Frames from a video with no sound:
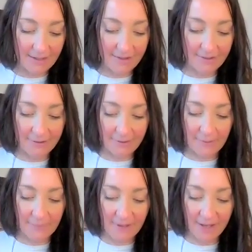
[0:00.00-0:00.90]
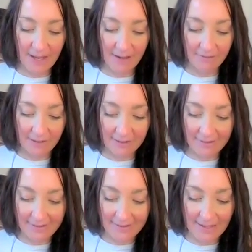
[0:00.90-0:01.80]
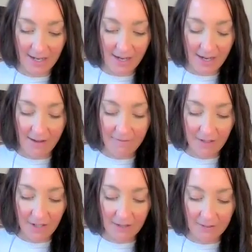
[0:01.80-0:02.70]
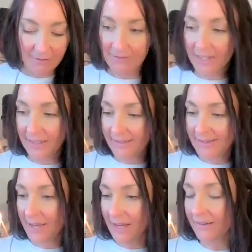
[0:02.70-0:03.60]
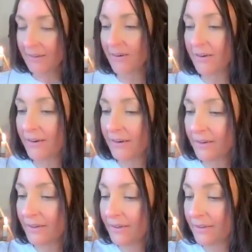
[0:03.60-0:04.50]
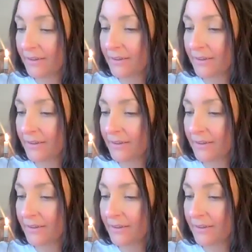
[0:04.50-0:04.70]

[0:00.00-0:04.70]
Oh, heavens. If I can find that card,